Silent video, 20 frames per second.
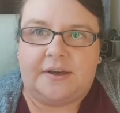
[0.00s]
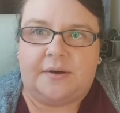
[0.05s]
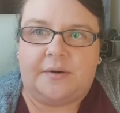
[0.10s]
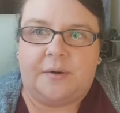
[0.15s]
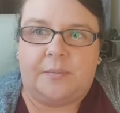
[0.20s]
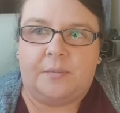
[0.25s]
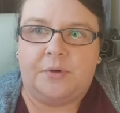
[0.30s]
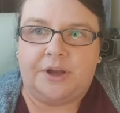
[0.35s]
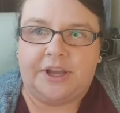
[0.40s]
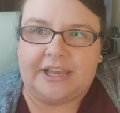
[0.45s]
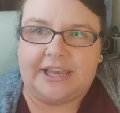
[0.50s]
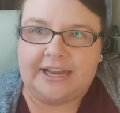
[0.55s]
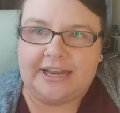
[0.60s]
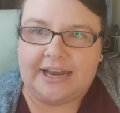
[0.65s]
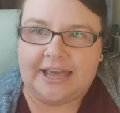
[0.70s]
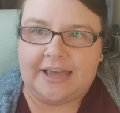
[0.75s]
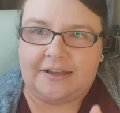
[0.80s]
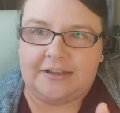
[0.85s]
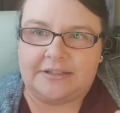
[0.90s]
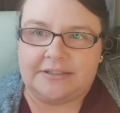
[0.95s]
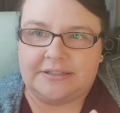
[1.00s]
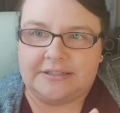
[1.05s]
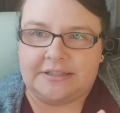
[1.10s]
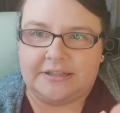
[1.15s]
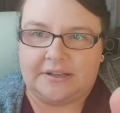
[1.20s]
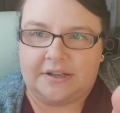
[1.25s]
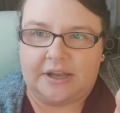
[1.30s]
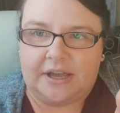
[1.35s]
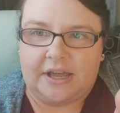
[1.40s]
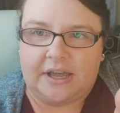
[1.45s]
I'm working out
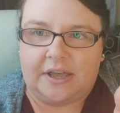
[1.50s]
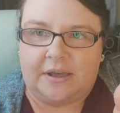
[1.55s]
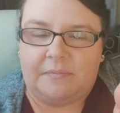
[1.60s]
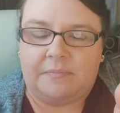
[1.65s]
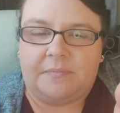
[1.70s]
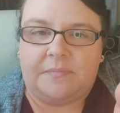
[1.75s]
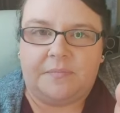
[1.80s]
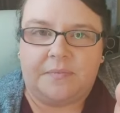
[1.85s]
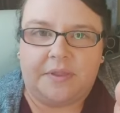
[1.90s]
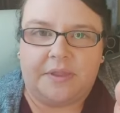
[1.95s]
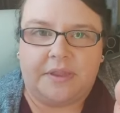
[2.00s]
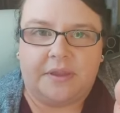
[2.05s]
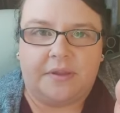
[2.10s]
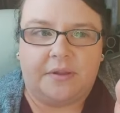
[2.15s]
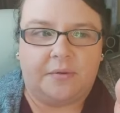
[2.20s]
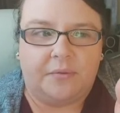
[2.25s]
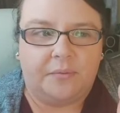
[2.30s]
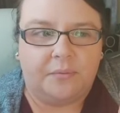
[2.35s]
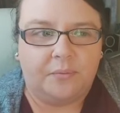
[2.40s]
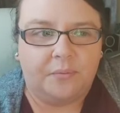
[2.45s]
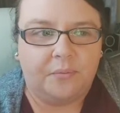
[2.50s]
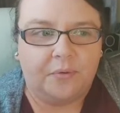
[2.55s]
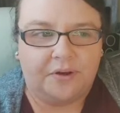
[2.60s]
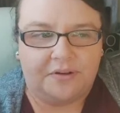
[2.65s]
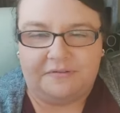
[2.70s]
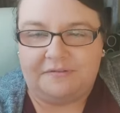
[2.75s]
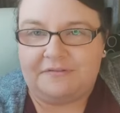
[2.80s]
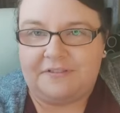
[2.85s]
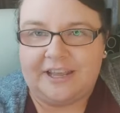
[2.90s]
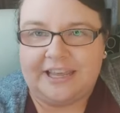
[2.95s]

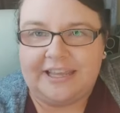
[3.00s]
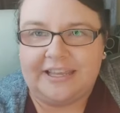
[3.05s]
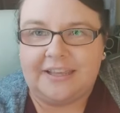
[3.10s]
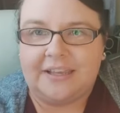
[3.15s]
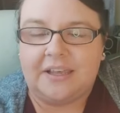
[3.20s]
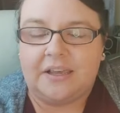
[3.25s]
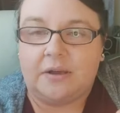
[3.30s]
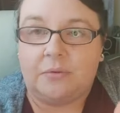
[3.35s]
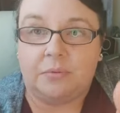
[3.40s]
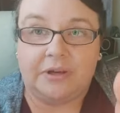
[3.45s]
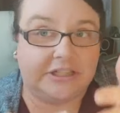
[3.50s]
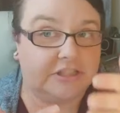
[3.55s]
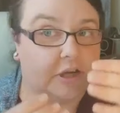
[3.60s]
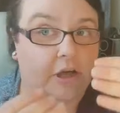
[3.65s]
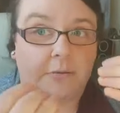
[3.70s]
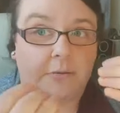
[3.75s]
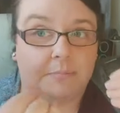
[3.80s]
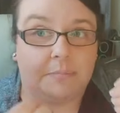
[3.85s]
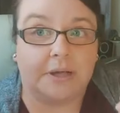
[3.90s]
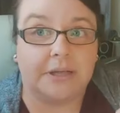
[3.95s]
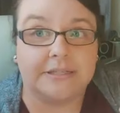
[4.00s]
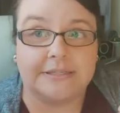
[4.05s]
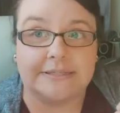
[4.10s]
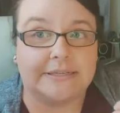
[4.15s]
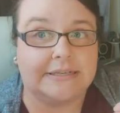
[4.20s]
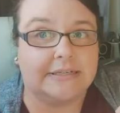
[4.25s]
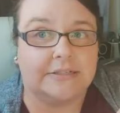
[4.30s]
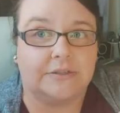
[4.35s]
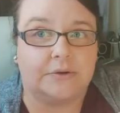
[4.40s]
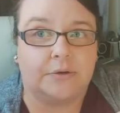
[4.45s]
one thing, which I'm
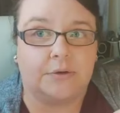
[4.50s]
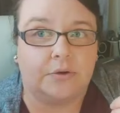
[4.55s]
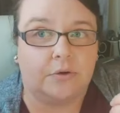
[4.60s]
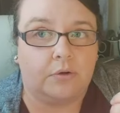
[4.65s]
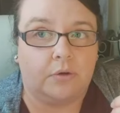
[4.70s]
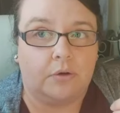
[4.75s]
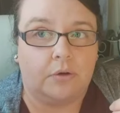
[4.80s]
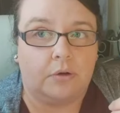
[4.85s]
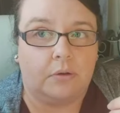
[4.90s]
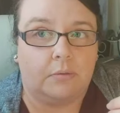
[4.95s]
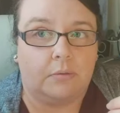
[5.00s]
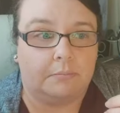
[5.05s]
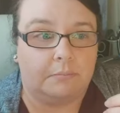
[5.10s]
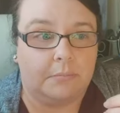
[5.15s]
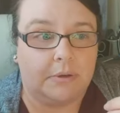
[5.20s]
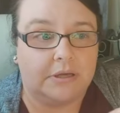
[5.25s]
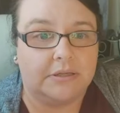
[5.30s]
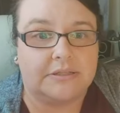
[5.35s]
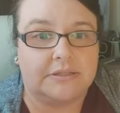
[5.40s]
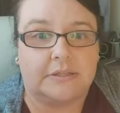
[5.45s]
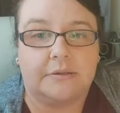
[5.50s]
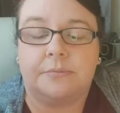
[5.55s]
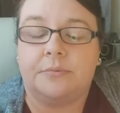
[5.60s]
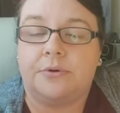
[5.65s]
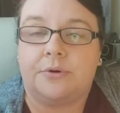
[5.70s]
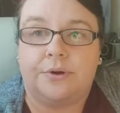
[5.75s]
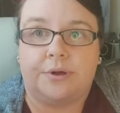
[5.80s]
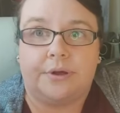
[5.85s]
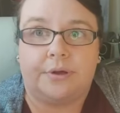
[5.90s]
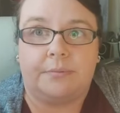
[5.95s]
personally doing most of the
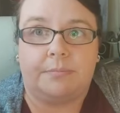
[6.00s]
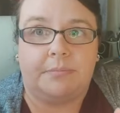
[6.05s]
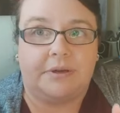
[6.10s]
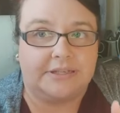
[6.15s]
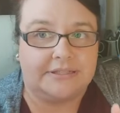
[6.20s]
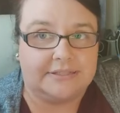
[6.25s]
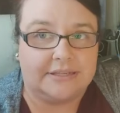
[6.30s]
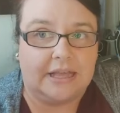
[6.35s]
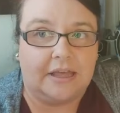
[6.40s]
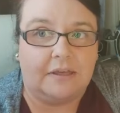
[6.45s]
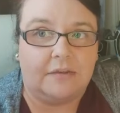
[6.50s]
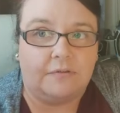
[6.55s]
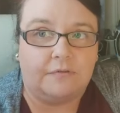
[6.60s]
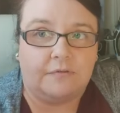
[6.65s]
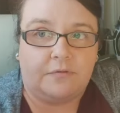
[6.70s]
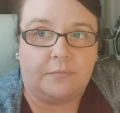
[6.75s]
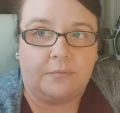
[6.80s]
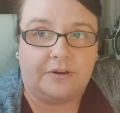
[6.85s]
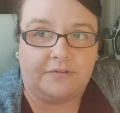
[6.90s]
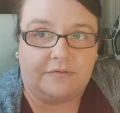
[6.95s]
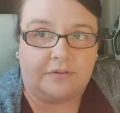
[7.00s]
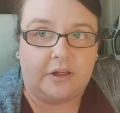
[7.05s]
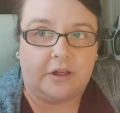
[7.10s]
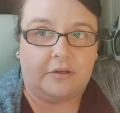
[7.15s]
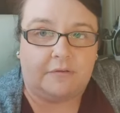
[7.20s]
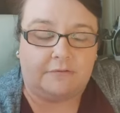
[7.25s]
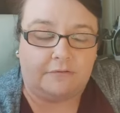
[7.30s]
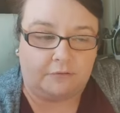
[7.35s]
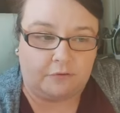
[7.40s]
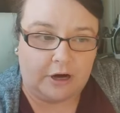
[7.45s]
work myself with
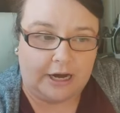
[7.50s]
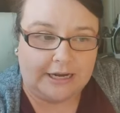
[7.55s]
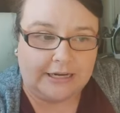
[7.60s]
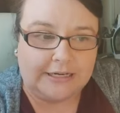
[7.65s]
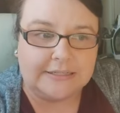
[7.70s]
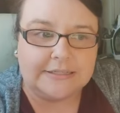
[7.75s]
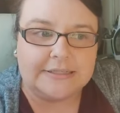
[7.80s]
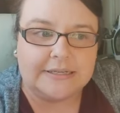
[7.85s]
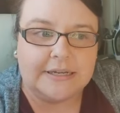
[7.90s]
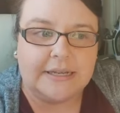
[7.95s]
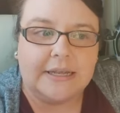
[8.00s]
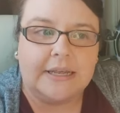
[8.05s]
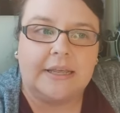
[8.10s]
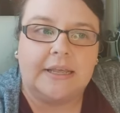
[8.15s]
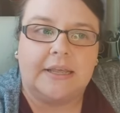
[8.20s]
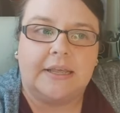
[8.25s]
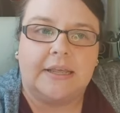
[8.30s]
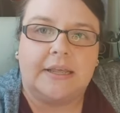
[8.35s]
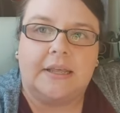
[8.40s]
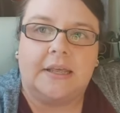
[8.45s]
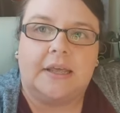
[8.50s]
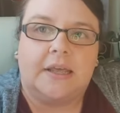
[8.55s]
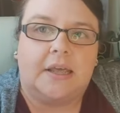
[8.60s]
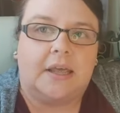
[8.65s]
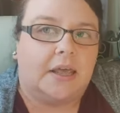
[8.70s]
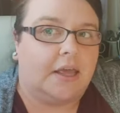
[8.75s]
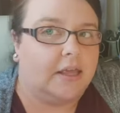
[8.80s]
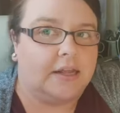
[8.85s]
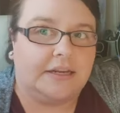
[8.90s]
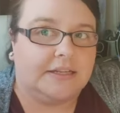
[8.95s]
a friend.
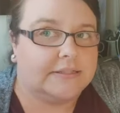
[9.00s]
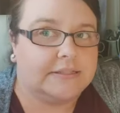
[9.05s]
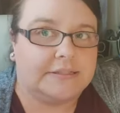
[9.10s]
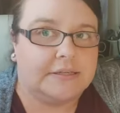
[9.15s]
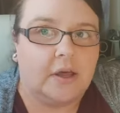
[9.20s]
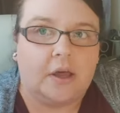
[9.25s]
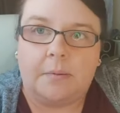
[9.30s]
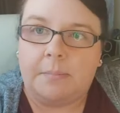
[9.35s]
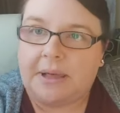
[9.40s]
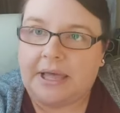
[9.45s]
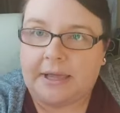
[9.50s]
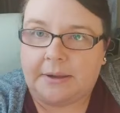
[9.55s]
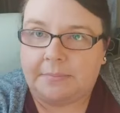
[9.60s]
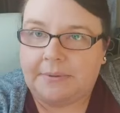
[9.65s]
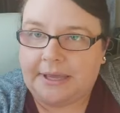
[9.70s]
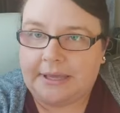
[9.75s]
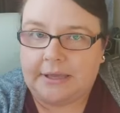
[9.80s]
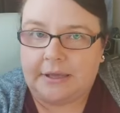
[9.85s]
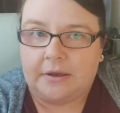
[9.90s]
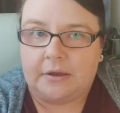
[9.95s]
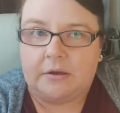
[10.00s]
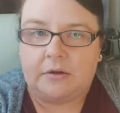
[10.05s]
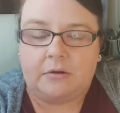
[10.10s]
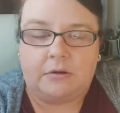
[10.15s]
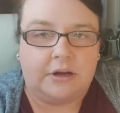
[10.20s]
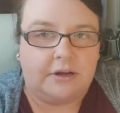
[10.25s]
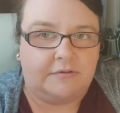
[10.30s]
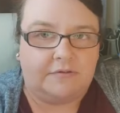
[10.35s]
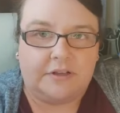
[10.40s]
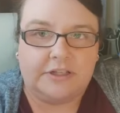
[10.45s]
And it's not a bag maker or
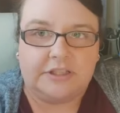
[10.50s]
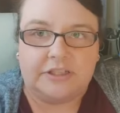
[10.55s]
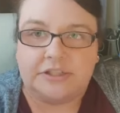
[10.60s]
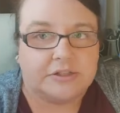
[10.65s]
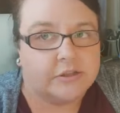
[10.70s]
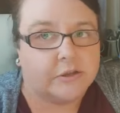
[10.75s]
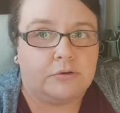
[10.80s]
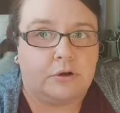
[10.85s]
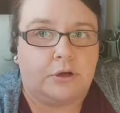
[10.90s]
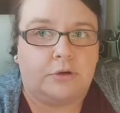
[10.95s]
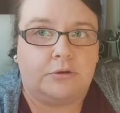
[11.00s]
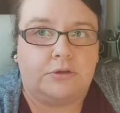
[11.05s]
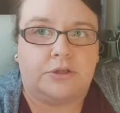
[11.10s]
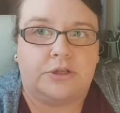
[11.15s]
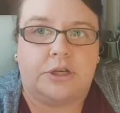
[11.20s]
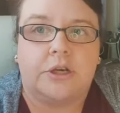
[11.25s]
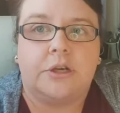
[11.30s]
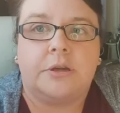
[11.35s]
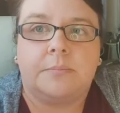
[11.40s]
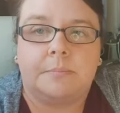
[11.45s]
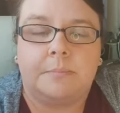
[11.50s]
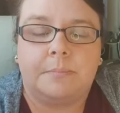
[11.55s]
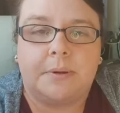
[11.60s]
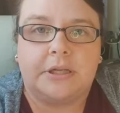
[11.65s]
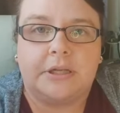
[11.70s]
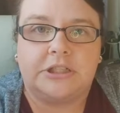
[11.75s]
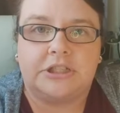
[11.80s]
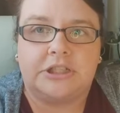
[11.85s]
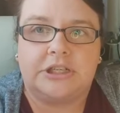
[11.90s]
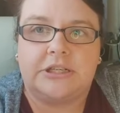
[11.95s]
anything, she's a crocheter,
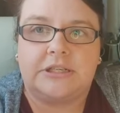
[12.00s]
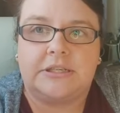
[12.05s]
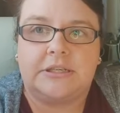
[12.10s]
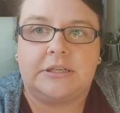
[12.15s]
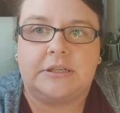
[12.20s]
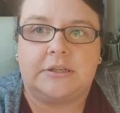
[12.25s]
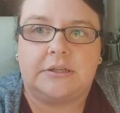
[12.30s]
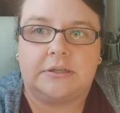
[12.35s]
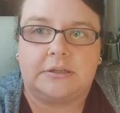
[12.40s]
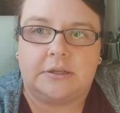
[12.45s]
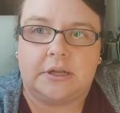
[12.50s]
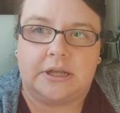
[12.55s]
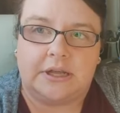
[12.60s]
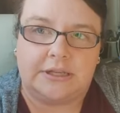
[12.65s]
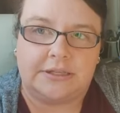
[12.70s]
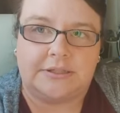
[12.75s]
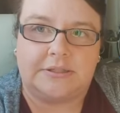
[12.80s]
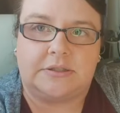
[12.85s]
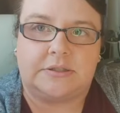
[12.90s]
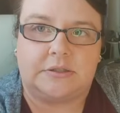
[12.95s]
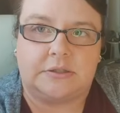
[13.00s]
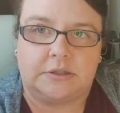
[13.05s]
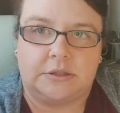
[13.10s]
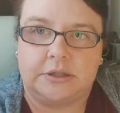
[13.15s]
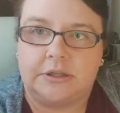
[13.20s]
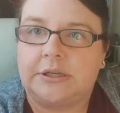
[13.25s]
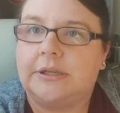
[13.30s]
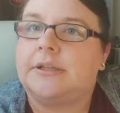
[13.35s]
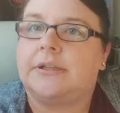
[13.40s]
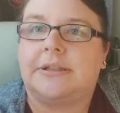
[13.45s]
but she has
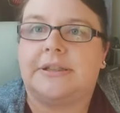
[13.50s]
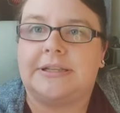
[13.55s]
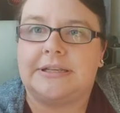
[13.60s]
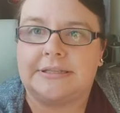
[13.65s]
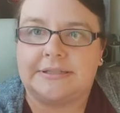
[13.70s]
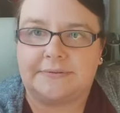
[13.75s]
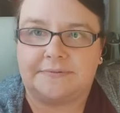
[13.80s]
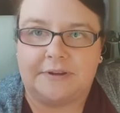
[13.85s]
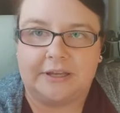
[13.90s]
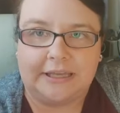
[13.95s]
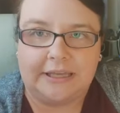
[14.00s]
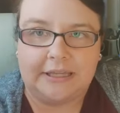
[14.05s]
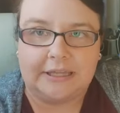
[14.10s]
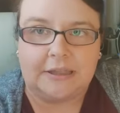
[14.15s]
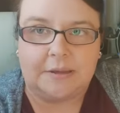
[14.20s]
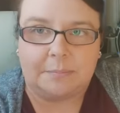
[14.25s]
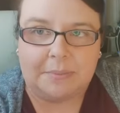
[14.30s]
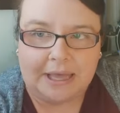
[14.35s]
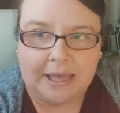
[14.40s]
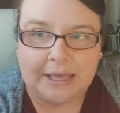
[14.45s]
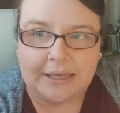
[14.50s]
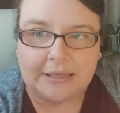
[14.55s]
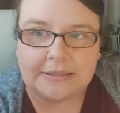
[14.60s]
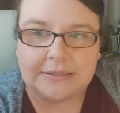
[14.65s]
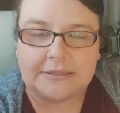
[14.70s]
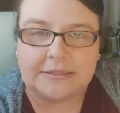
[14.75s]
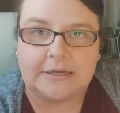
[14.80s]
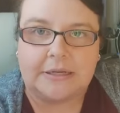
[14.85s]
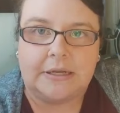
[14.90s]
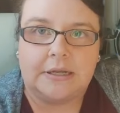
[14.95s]
done this thing in the
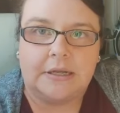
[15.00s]
past.